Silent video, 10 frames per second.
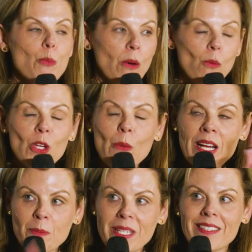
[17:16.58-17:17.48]
But you
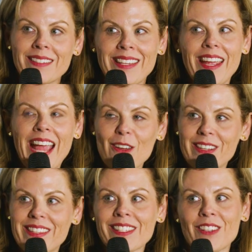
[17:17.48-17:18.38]
asked me to say, how
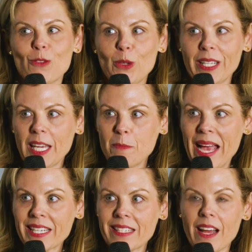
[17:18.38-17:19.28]
did this relate
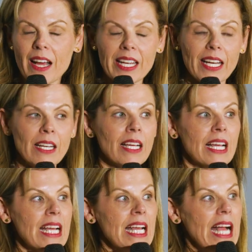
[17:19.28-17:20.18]
back to Nadia?
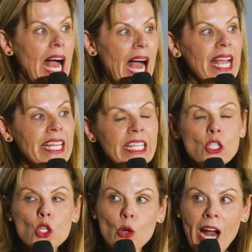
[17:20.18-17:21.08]
I
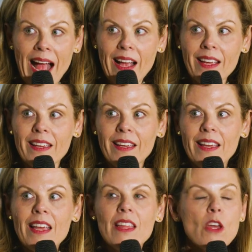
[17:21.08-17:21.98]
can track
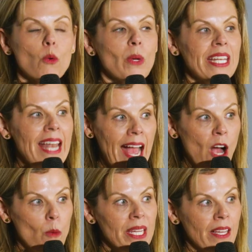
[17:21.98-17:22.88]
that we
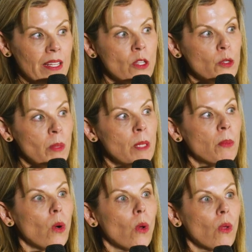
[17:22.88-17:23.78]
now, because those
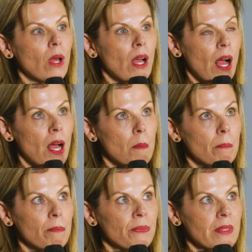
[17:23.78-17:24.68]
people
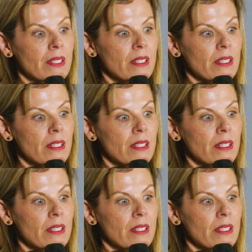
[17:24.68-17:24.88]
kind